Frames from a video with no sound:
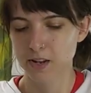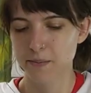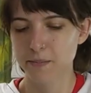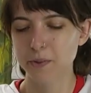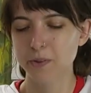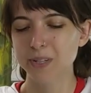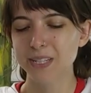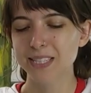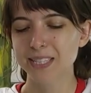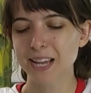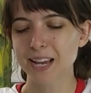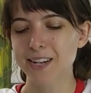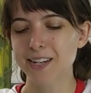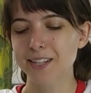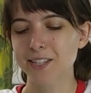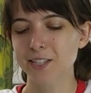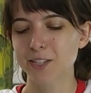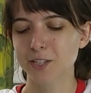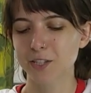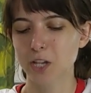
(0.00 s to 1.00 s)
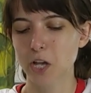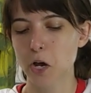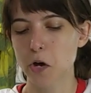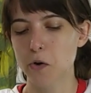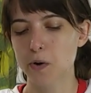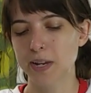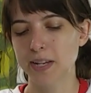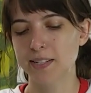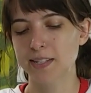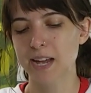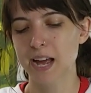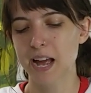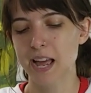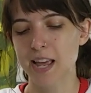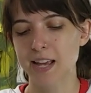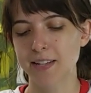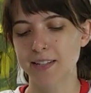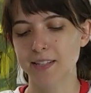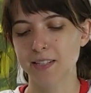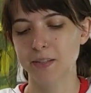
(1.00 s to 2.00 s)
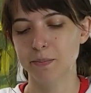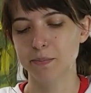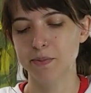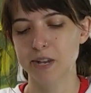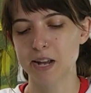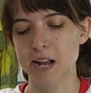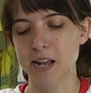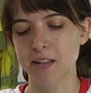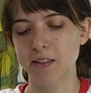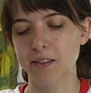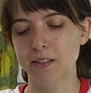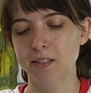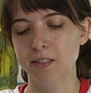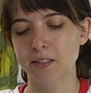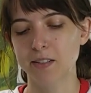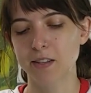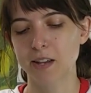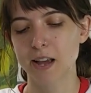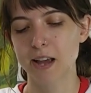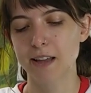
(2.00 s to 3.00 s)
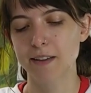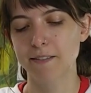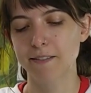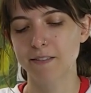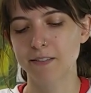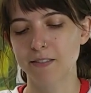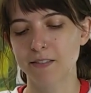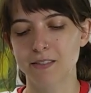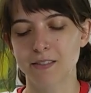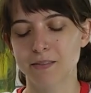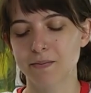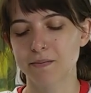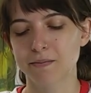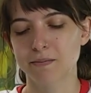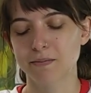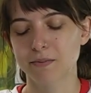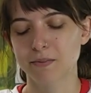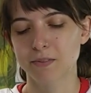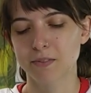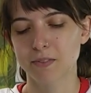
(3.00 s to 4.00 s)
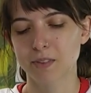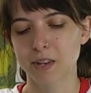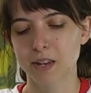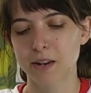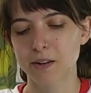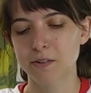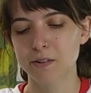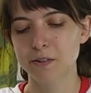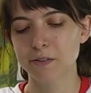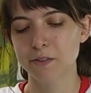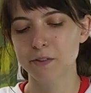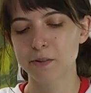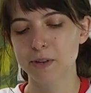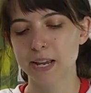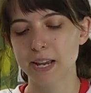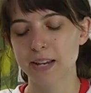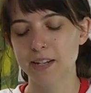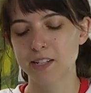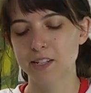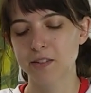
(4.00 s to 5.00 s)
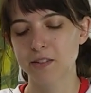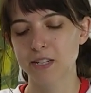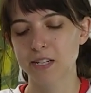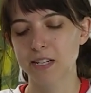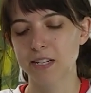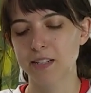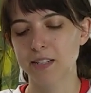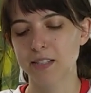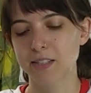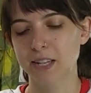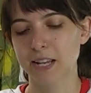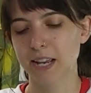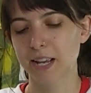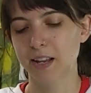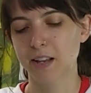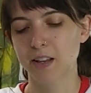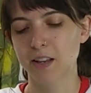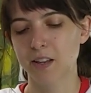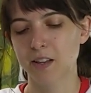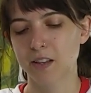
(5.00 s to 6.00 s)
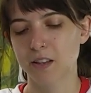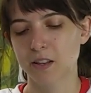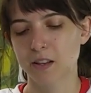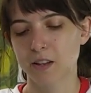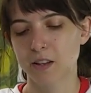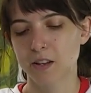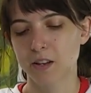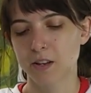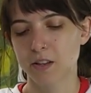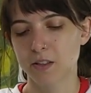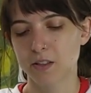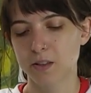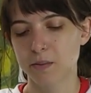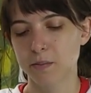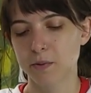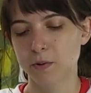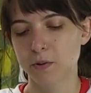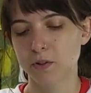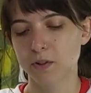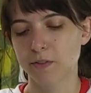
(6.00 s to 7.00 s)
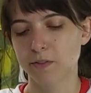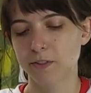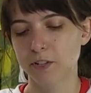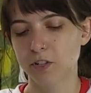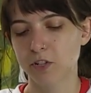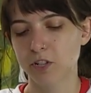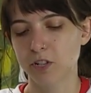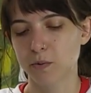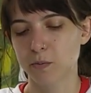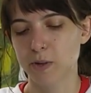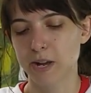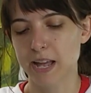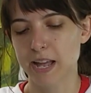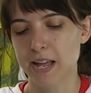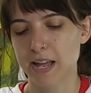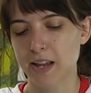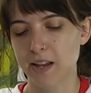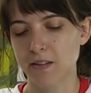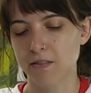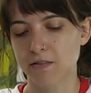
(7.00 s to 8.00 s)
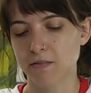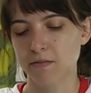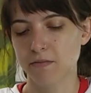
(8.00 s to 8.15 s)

I'm always kind of slow at tying slip knots. I don't know if the way I do it is like the most efficient way.